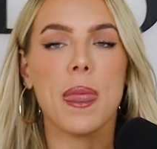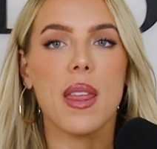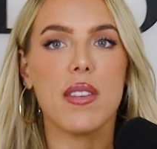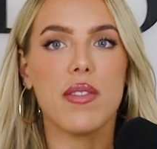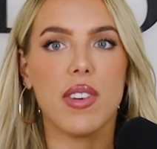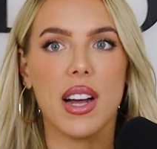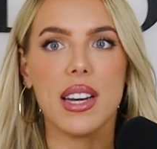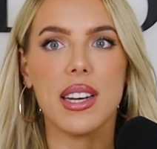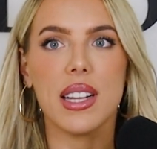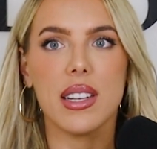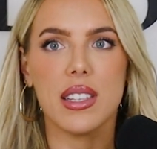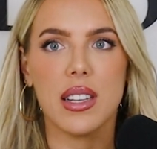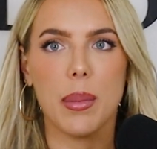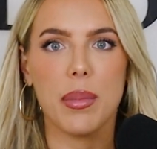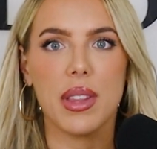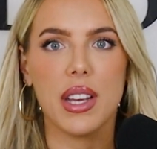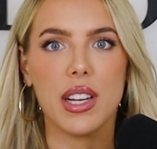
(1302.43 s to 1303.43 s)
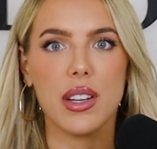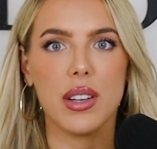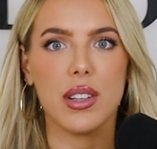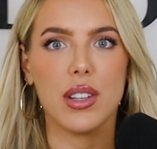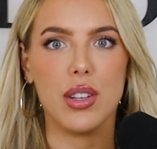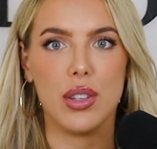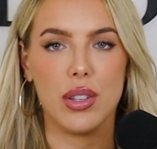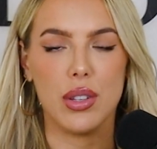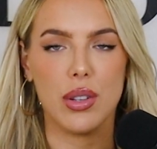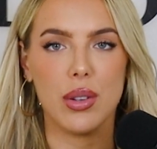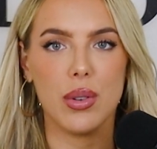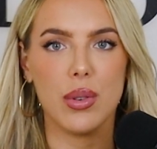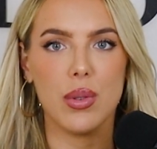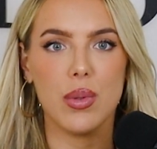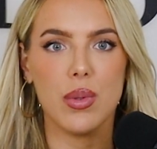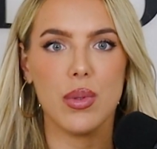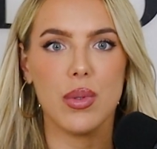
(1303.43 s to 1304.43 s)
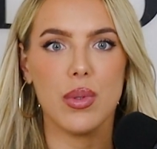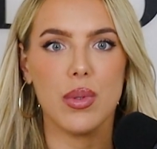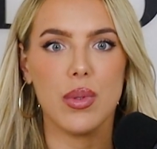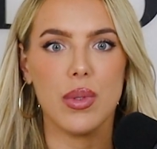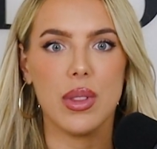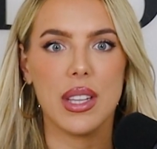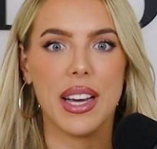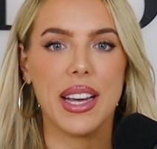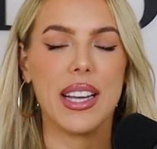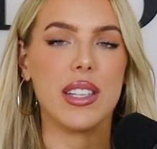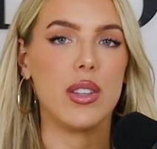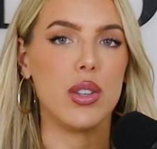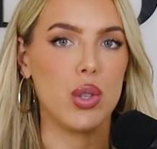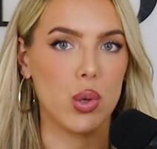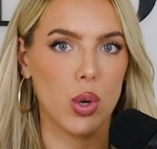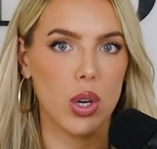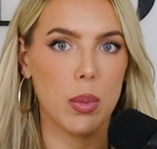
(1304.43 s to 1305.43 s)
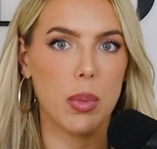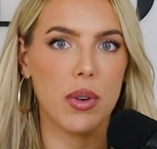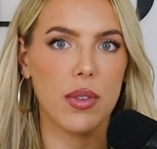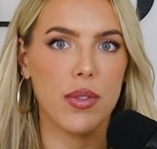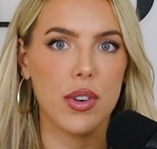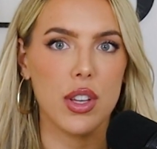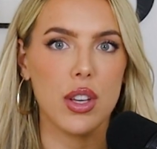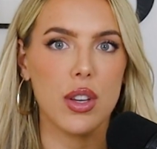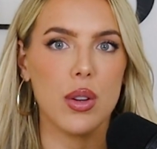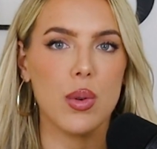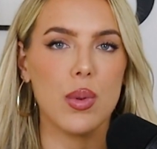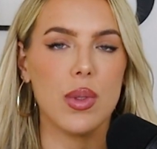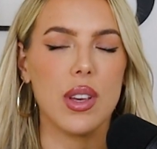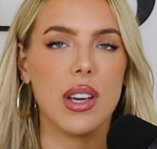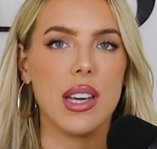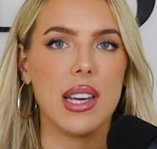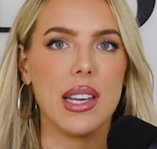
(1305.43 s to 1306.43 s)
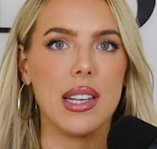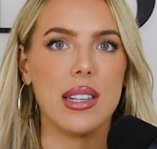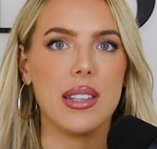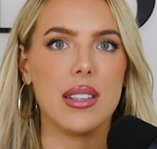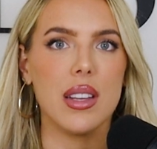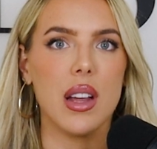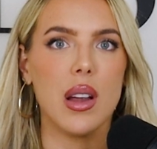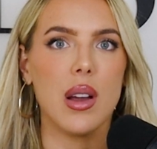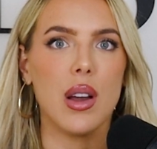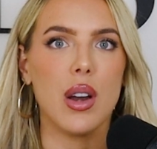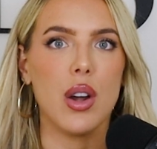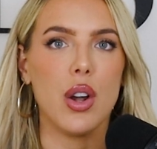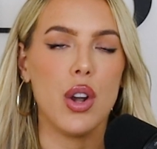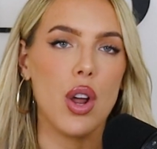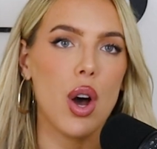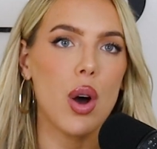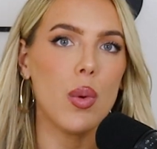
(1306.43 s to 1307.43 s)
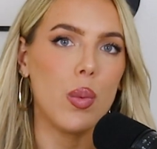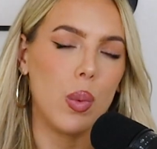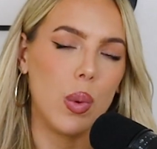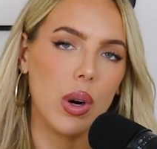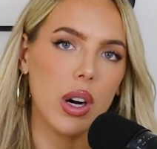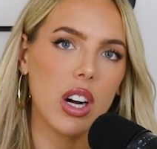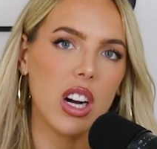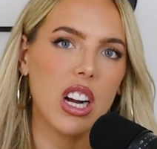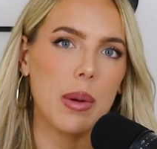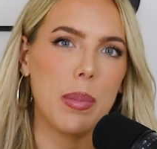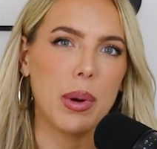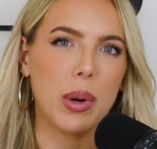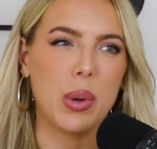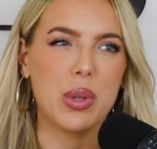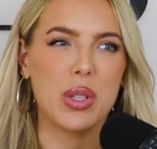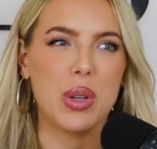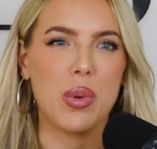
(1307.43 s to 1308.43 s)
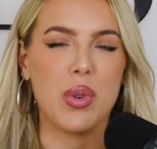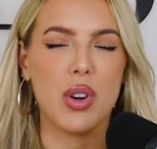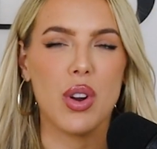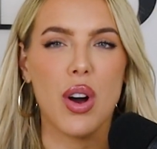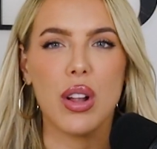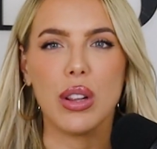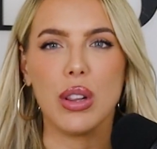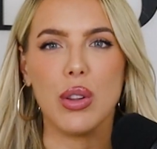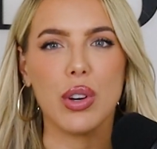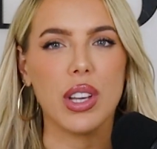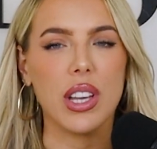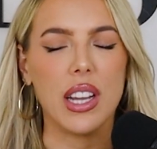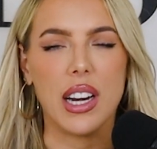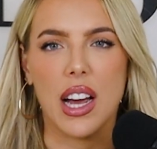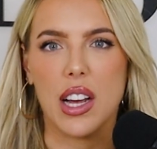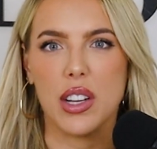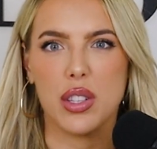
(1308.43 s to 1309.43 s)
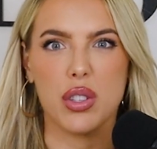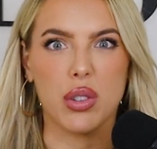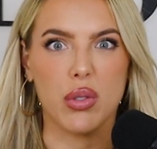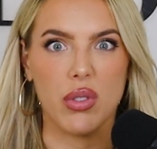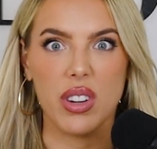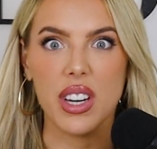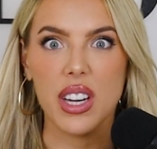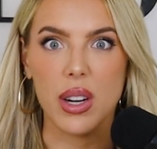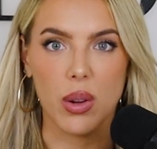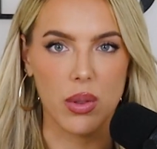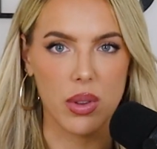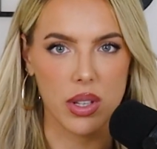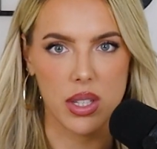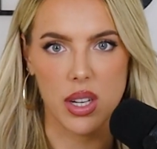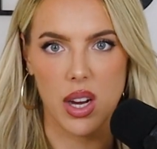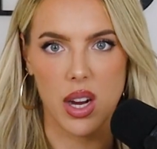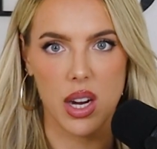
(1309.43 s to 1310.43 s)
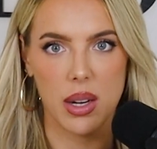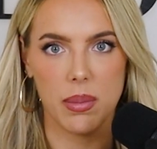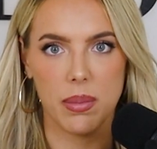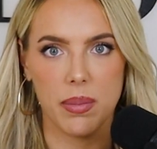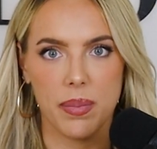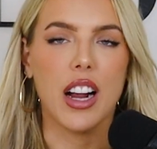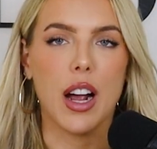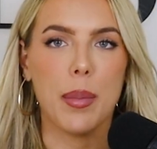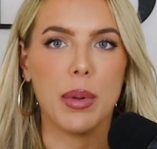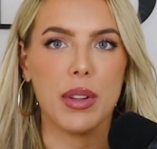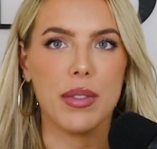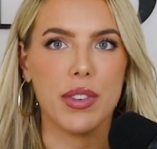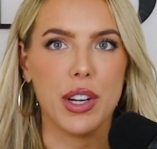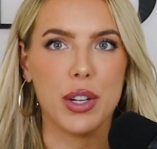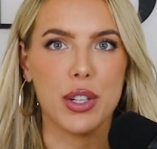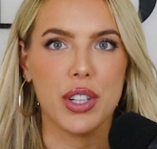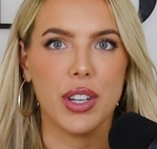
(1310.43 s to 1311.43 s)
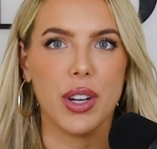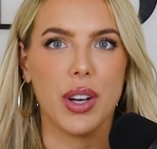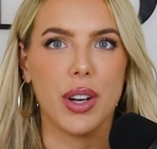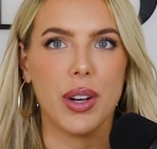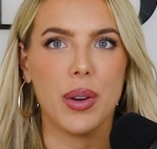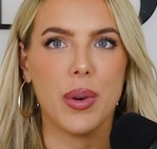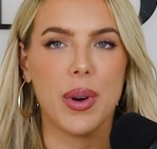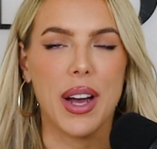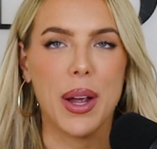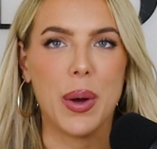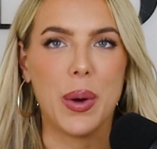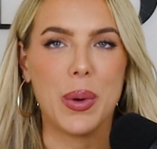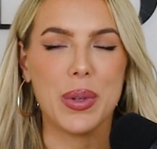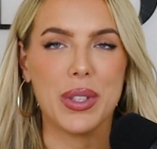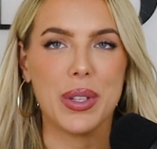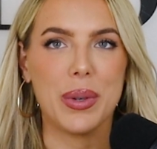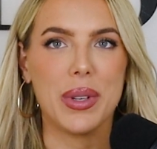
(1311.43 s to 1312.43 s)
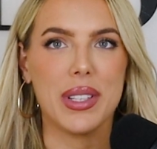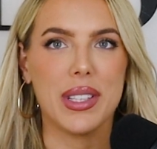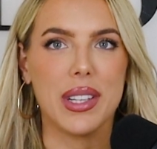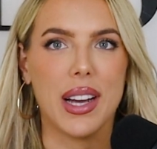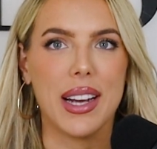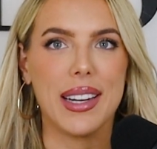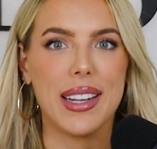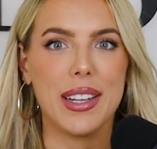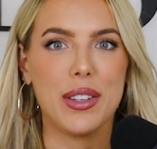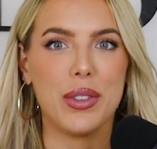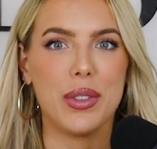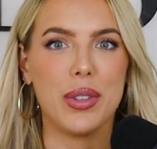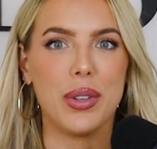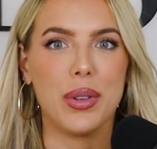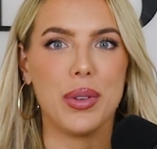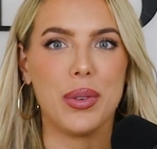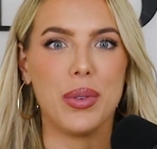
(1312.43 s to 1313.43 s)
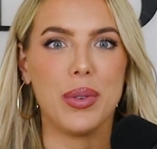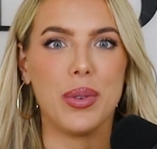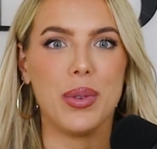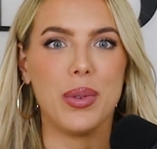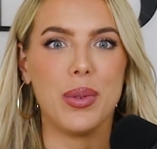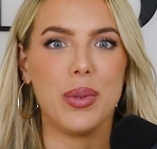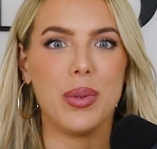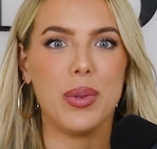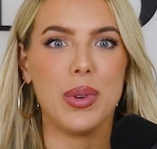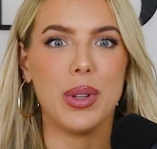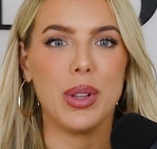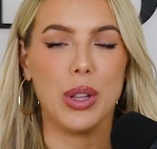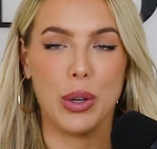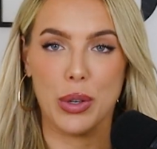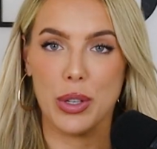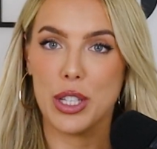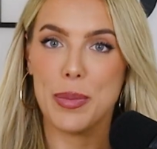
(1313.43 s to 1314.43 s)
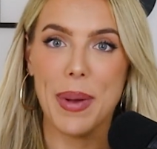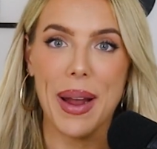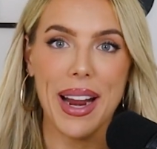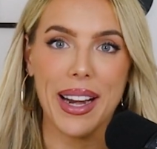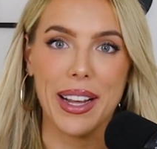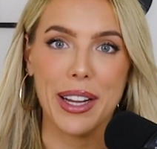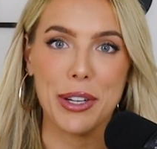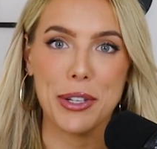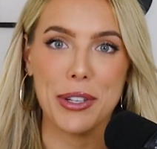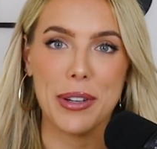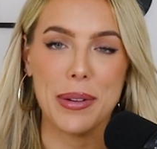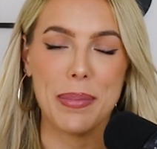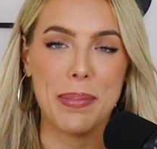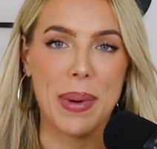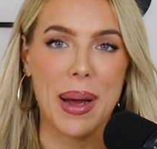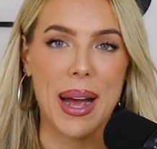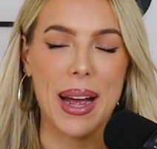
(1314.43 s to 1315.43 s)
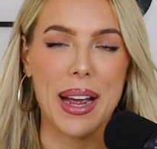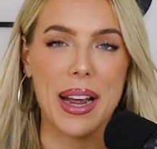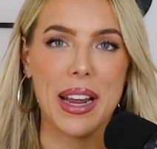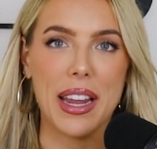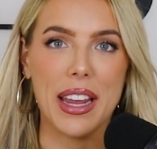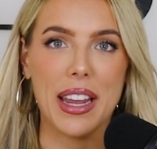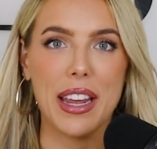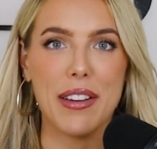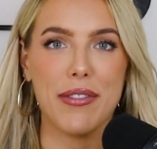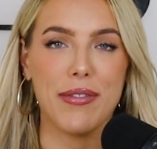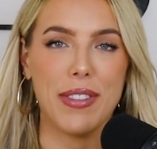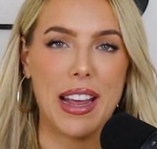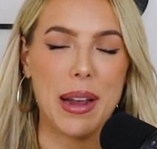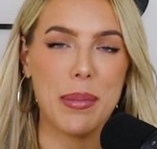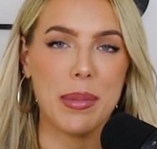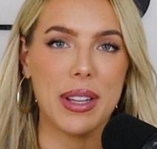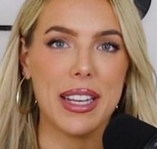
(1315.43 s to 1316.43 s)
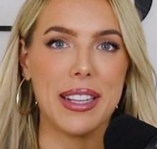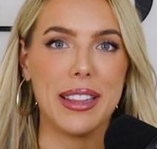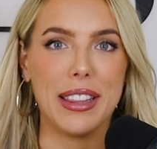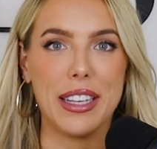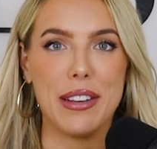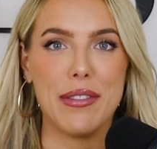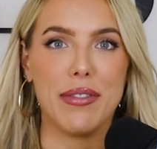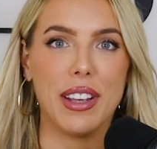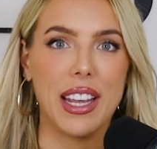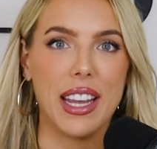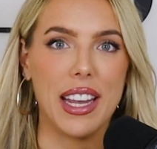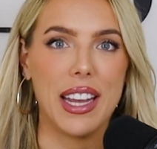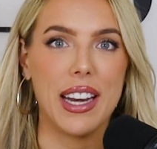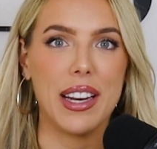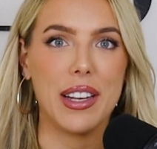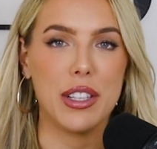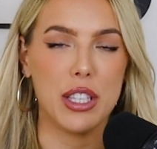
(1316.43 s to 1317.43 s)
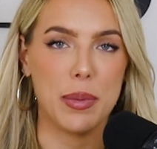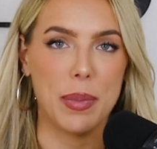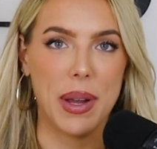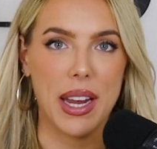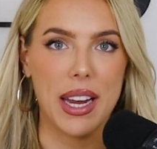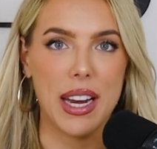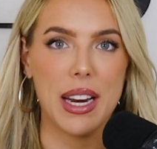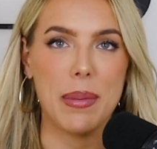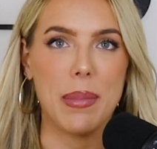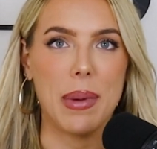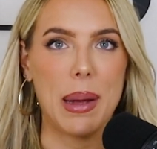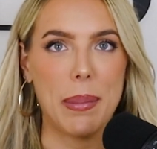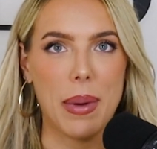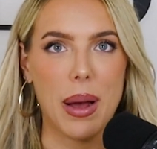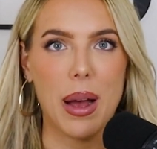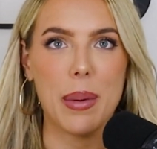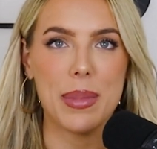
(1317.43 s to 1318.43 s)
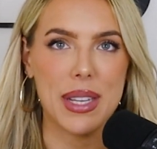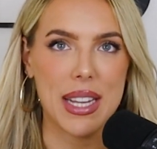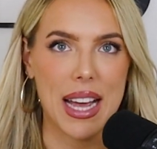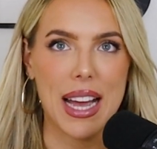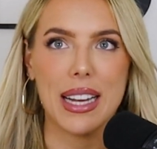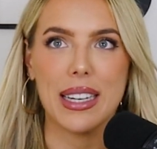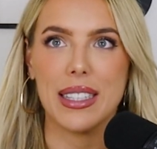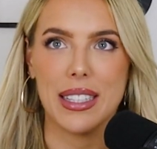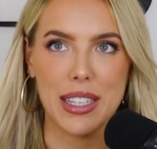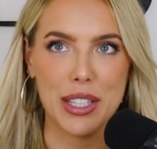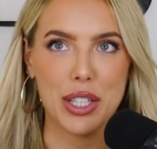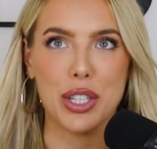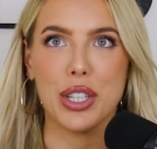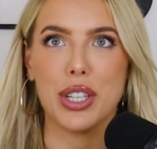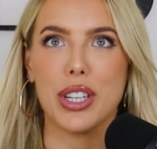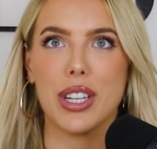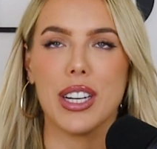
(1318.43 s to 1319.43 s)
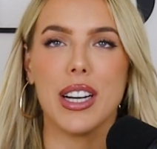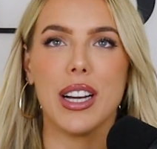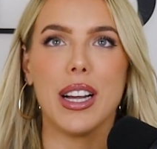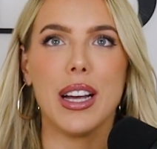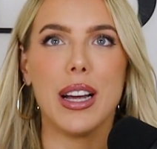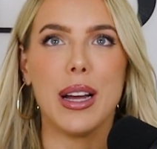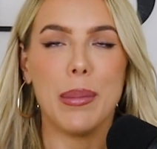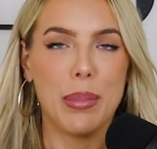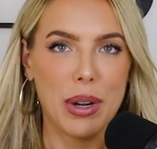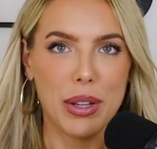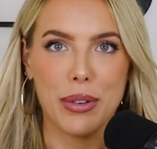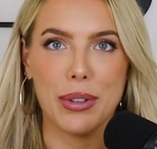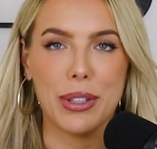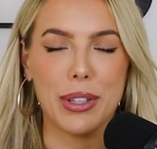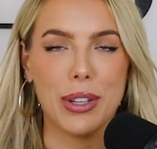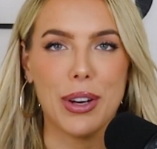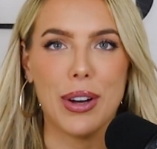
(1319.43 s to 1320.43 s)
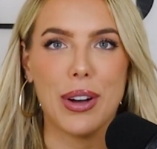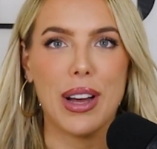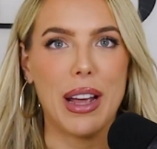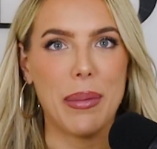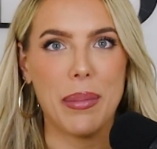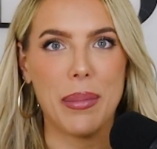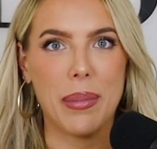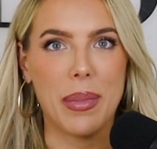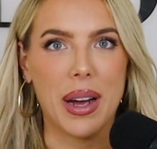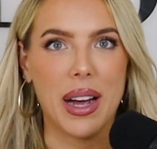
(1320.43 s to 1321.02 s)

finding something to do that is enjoyable for you, that is not work, but also not looking at a screen all the time. A couple of years ago, I also decided to learn Spanish. My family live in Spain. My mom, dad, sister, brother-in-law, and